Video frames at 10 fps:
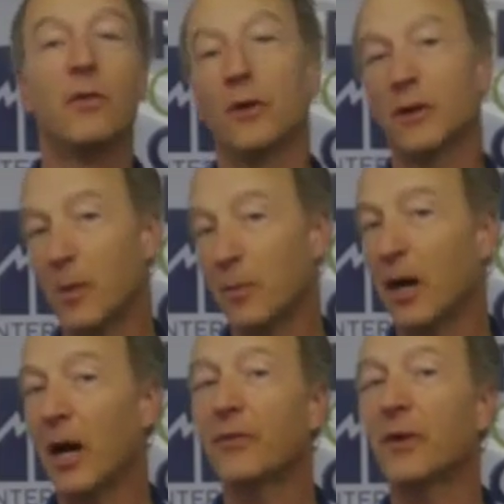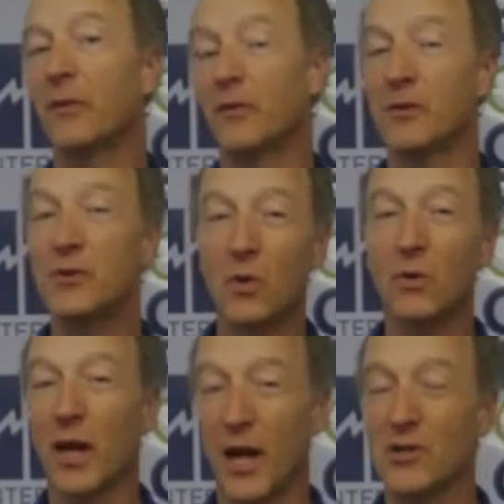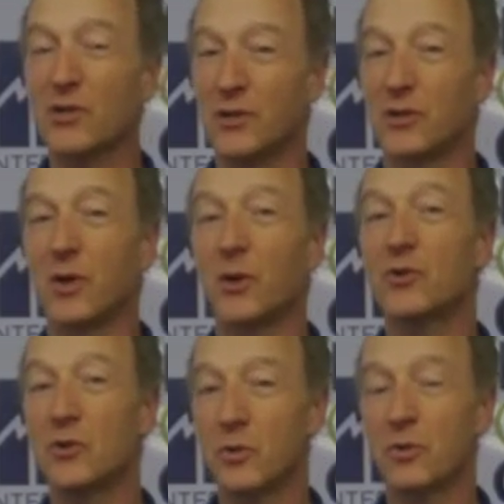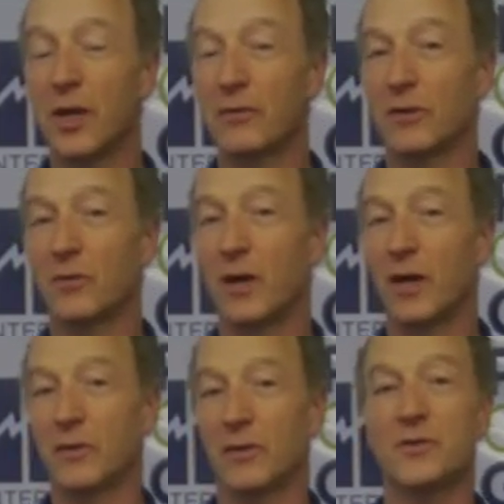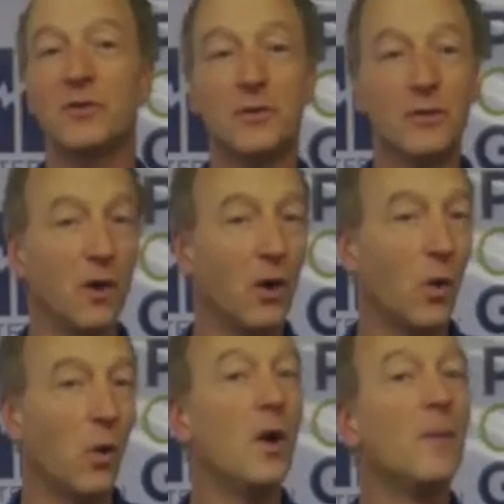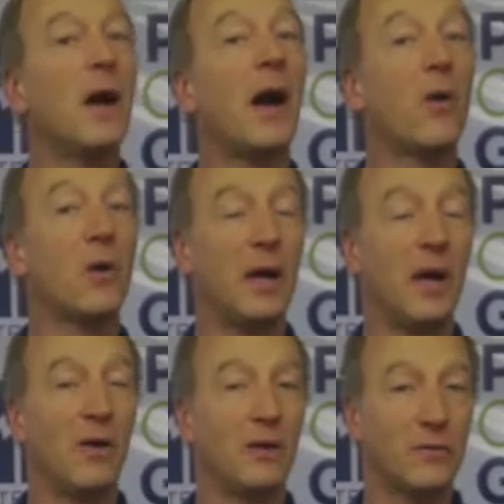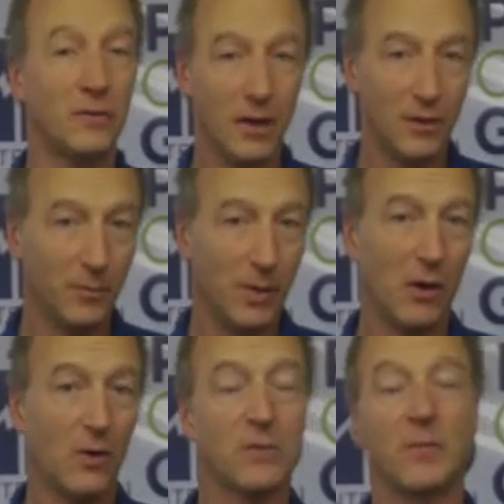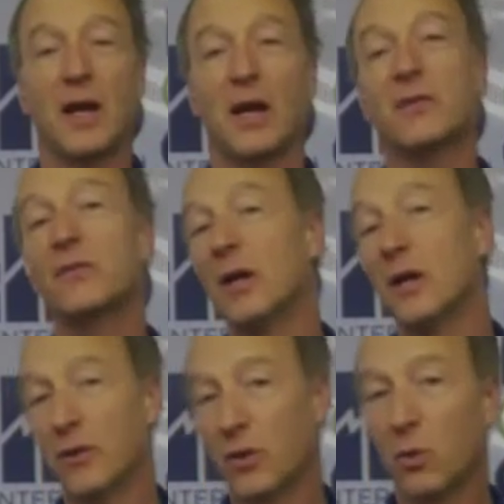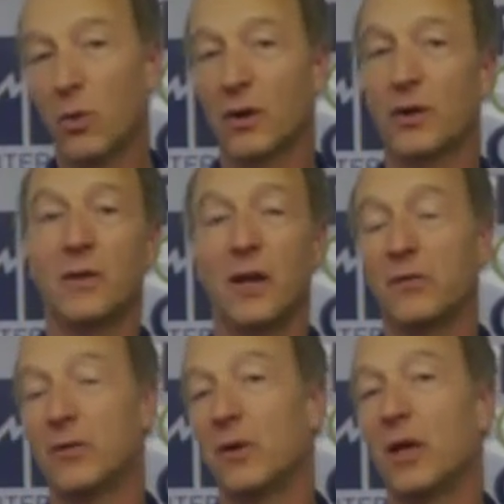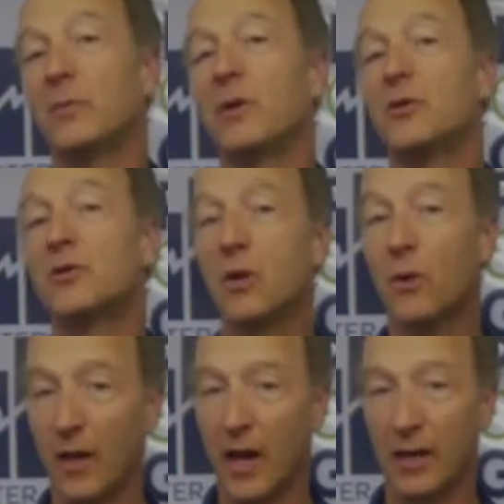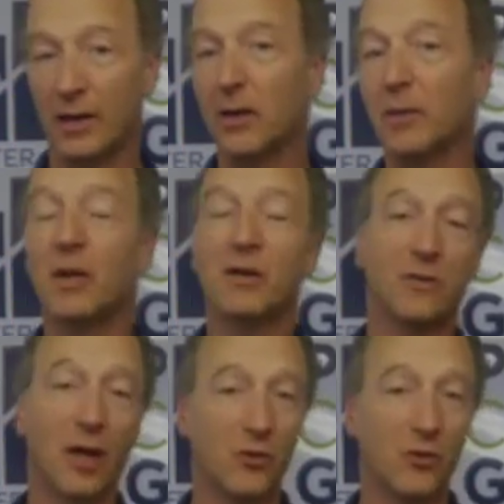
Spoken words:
There are a couple out there that don't actually show true left and right. They're pseudo power balance. The Power to Max, the Quark, and the SRM can show that, but it's